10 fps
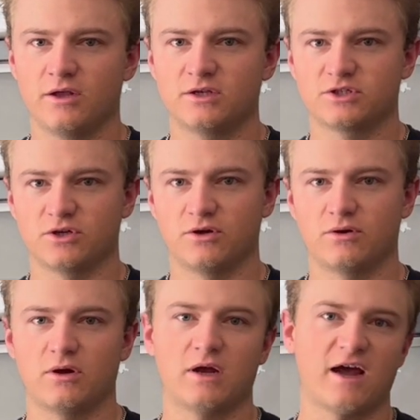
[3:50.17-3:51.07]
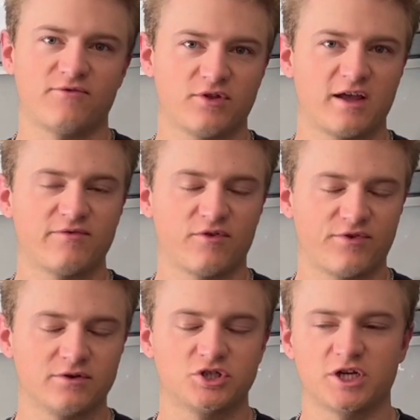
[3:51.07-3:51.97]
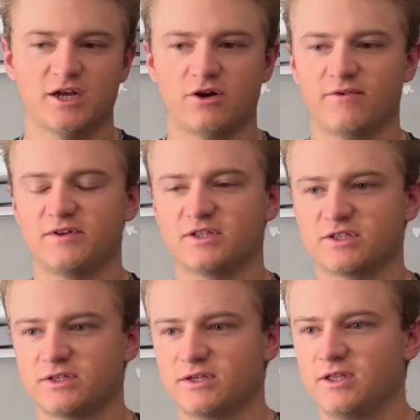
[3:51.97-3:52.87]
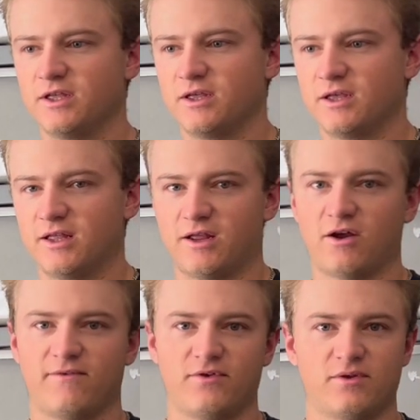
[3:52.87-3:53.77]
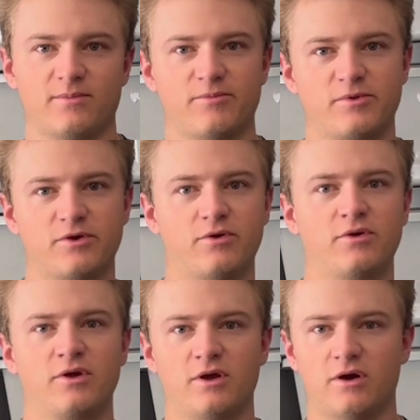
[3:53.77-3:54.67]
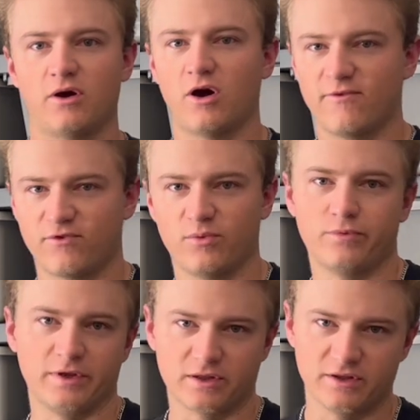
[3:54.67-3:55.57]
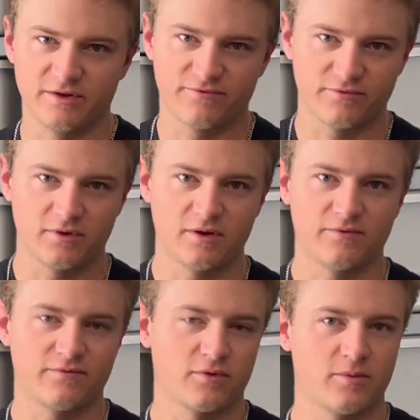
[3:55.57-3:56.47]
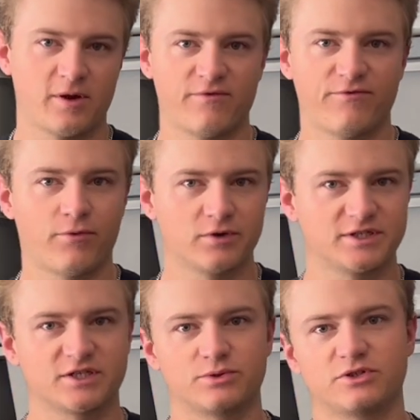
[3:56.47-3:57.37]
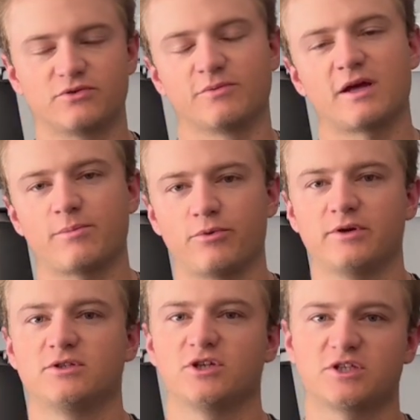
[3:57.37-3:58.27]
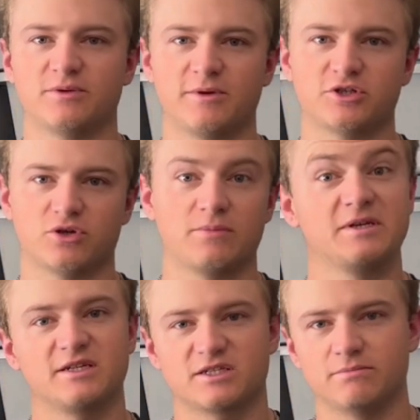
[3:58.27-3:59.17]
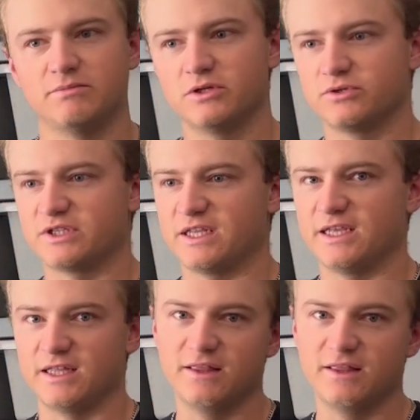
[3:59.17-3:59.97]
So after they have their first shed, obviously, and I offer them a meal, I'll offer them weekly for about 4 to 6 weeks from that point, just to make sure I'm getting some meals in